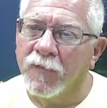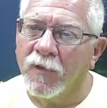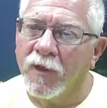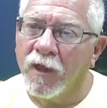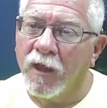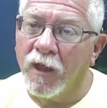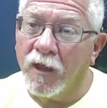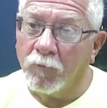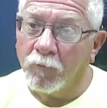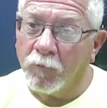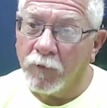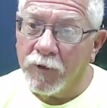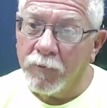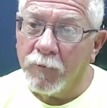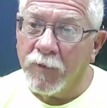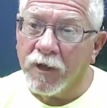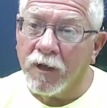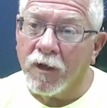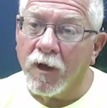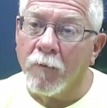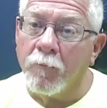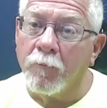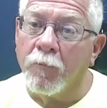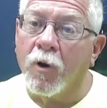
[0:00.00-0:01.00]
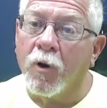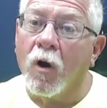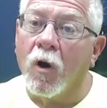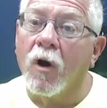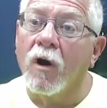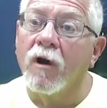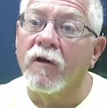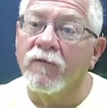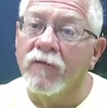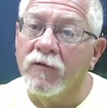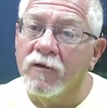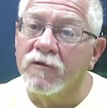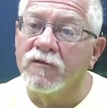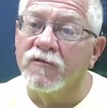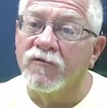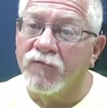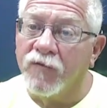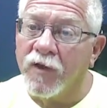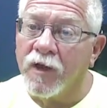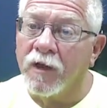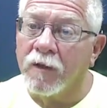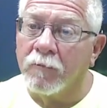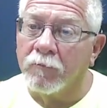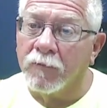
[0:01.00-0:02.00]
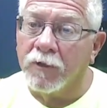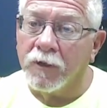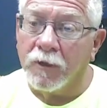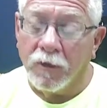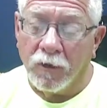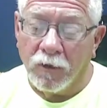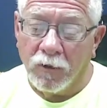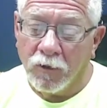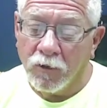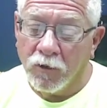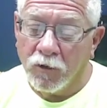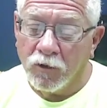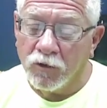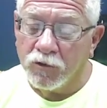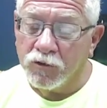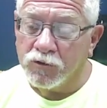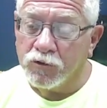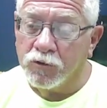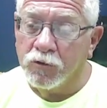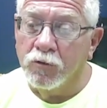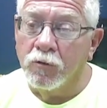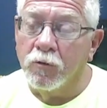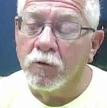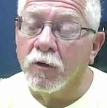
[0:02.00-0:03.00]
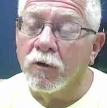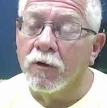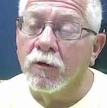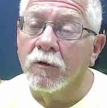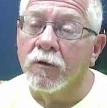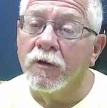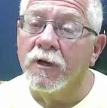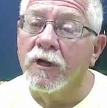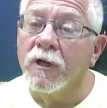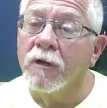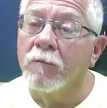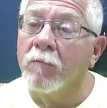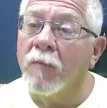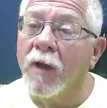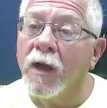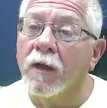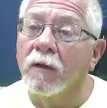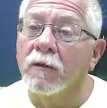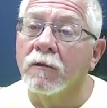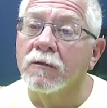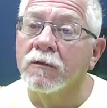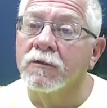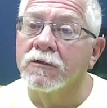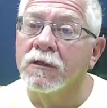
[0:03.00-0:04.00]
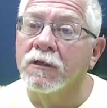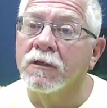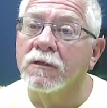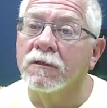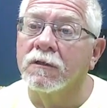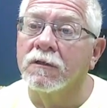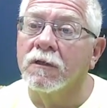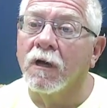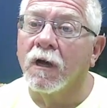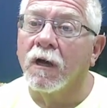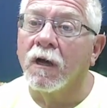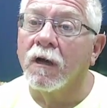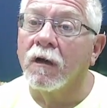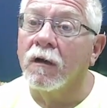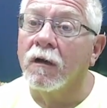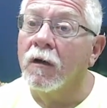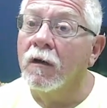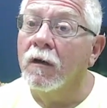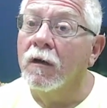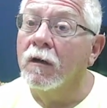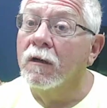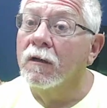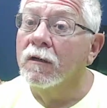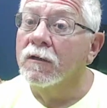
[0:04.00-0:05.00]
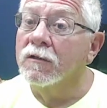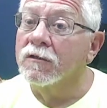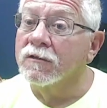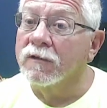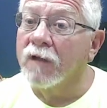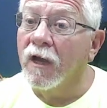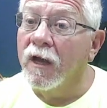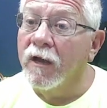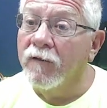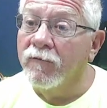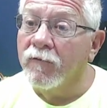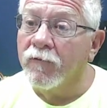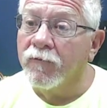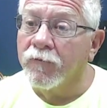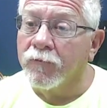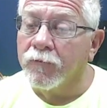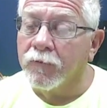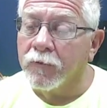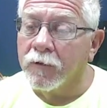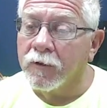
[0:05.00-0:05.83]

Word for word: And we become part of his family, Jew or Greek, male or Gentile, slave or free.